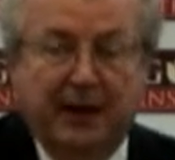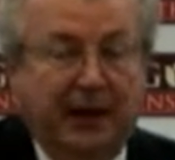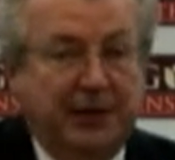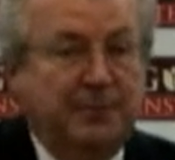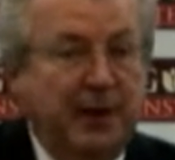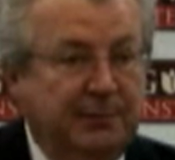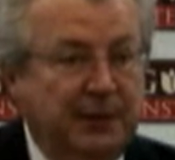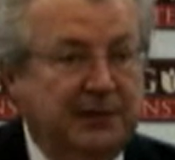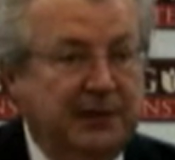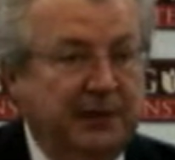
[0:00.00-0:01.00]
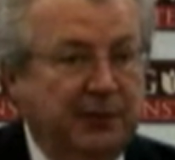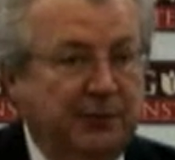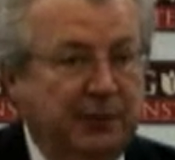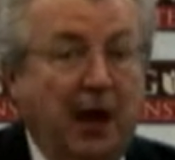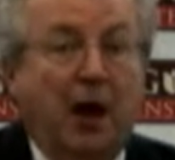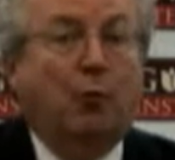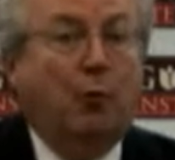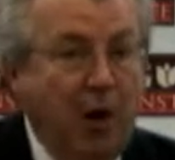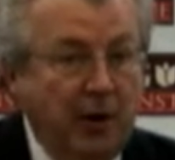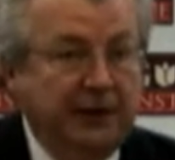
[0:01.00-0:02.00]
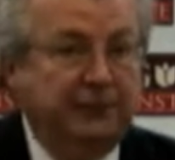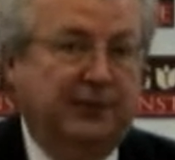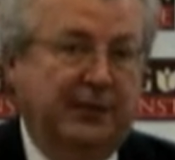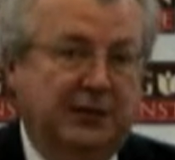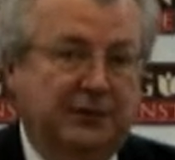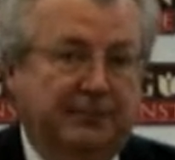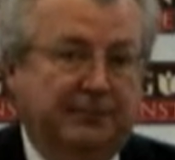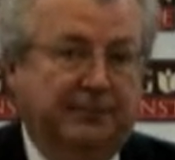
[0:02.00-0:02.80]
and you might be dealing with wrong information.